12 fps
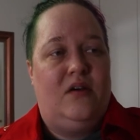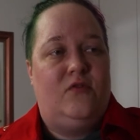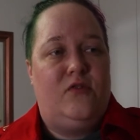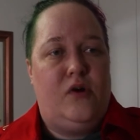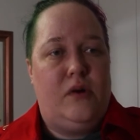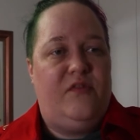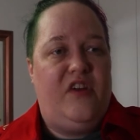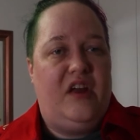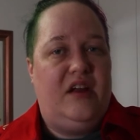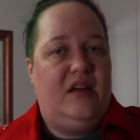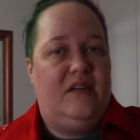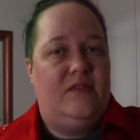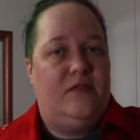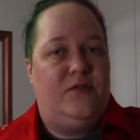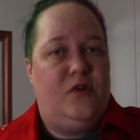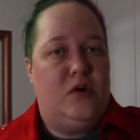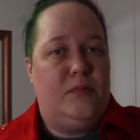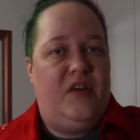
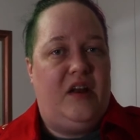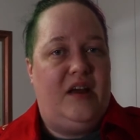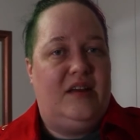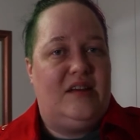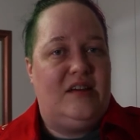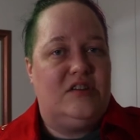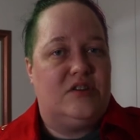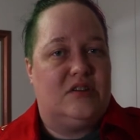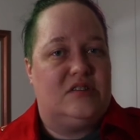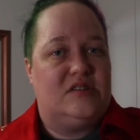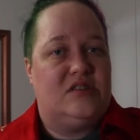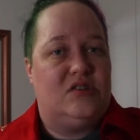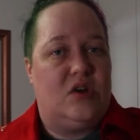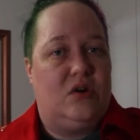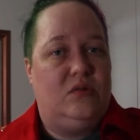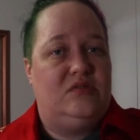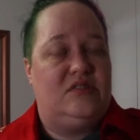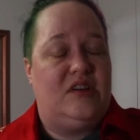form-fitting t-shirts
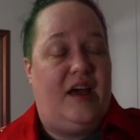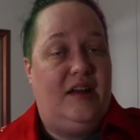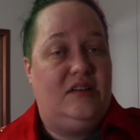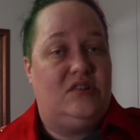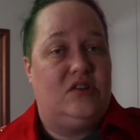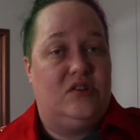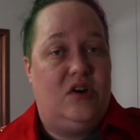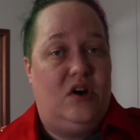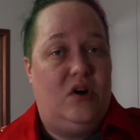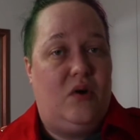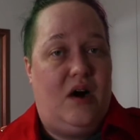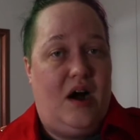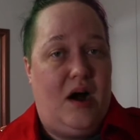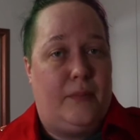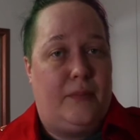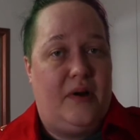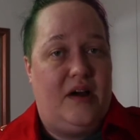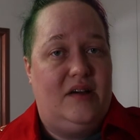don't tend to go
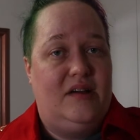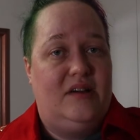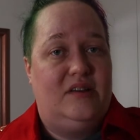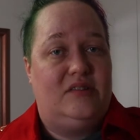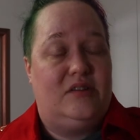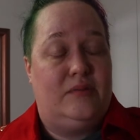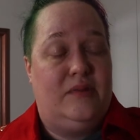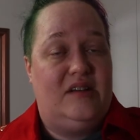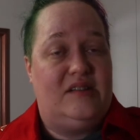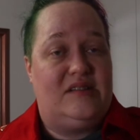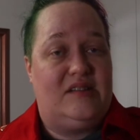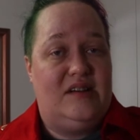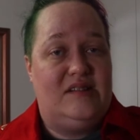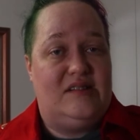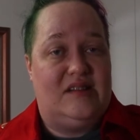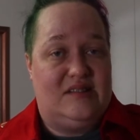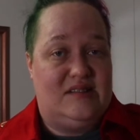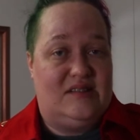up to my
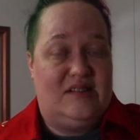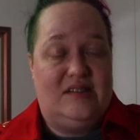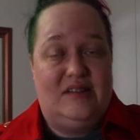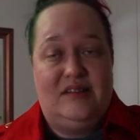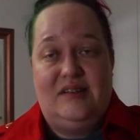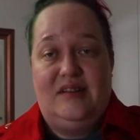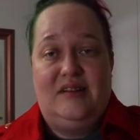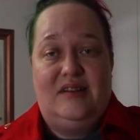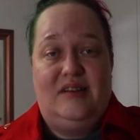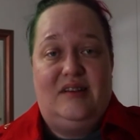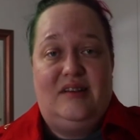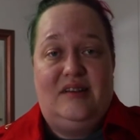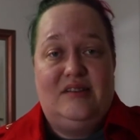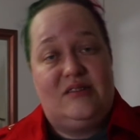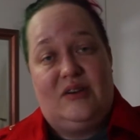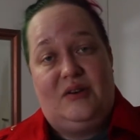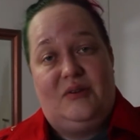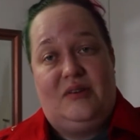sizes.
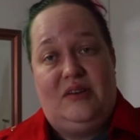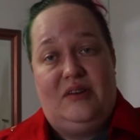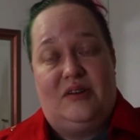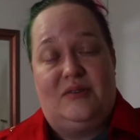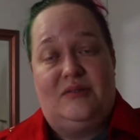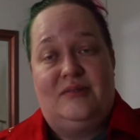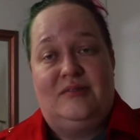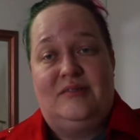So, you know,